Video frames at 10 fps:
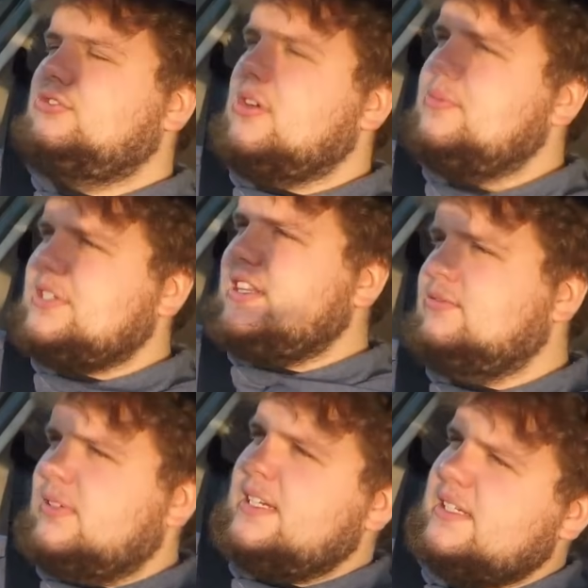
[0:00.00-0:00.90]
drums in
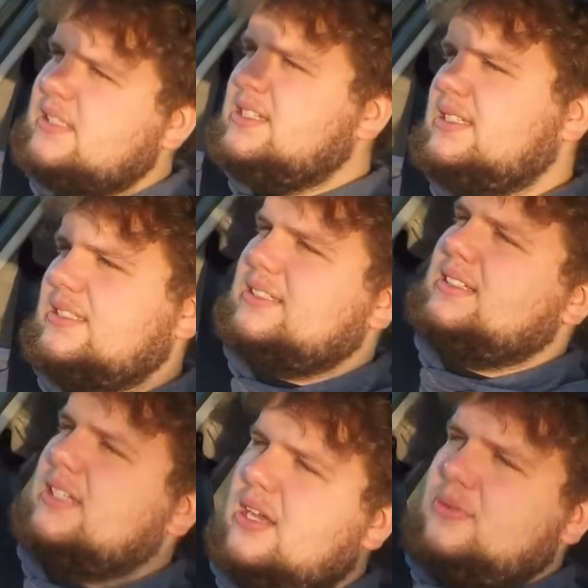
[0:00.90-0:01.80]
the rear,
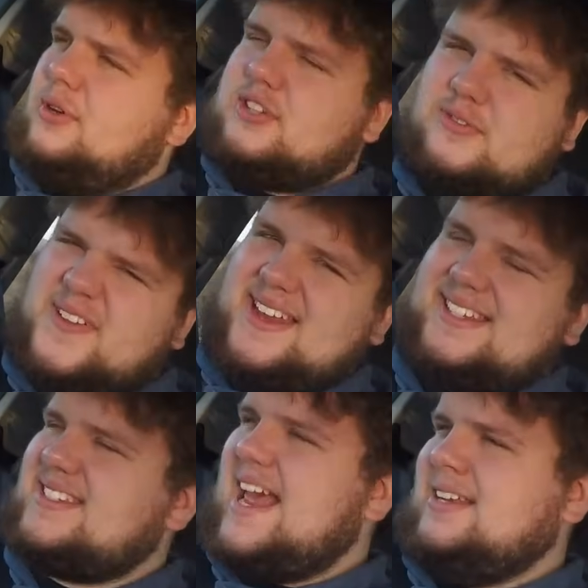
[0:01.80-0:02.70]
which is
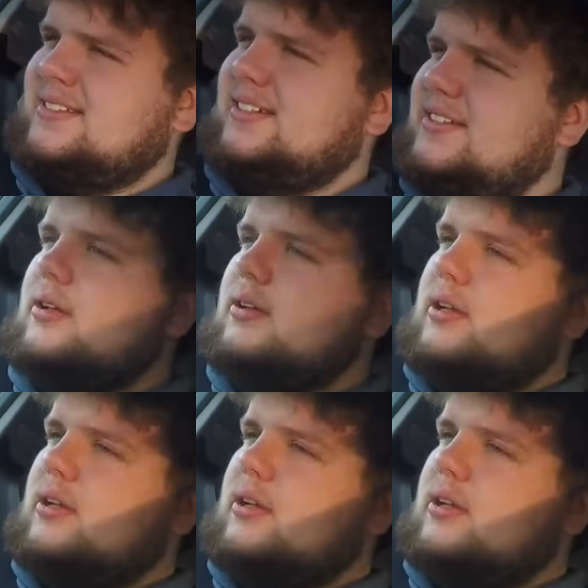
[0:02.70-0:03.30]
fairly standard.